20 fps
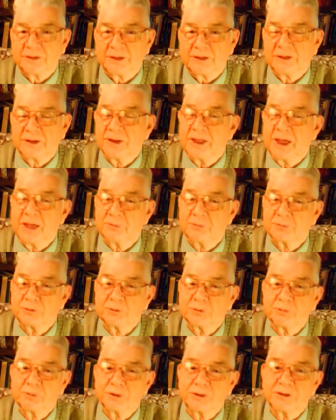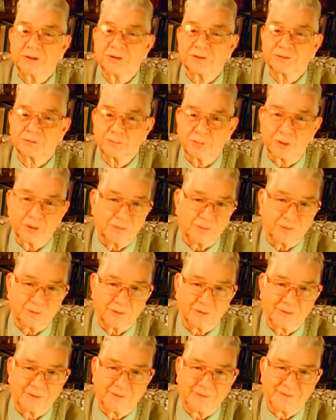And it happened to be his mother.
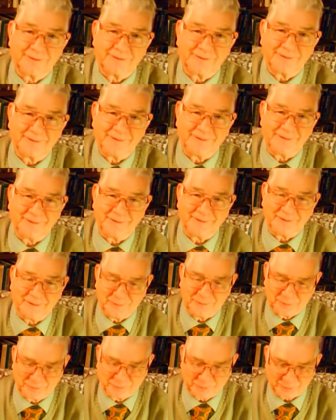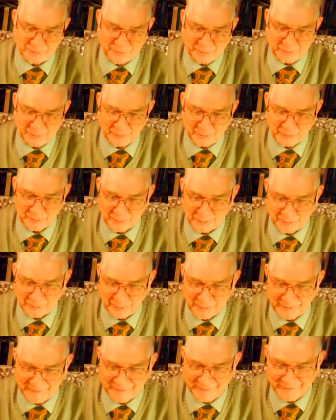So,
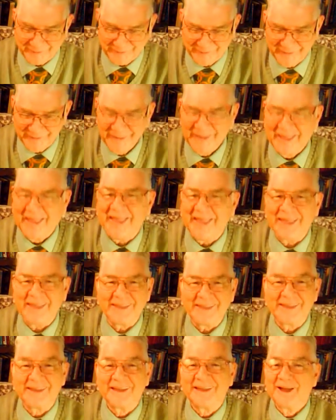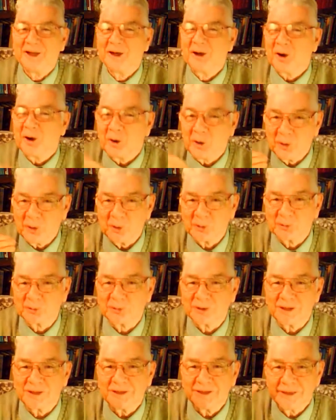hey,
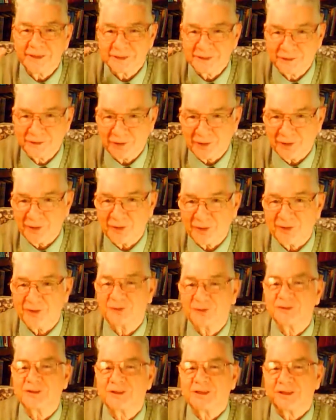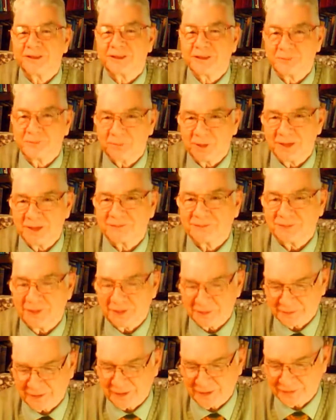only God can make
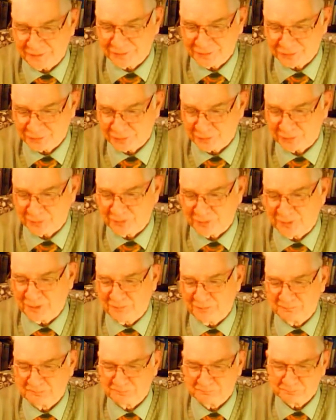that kind of story.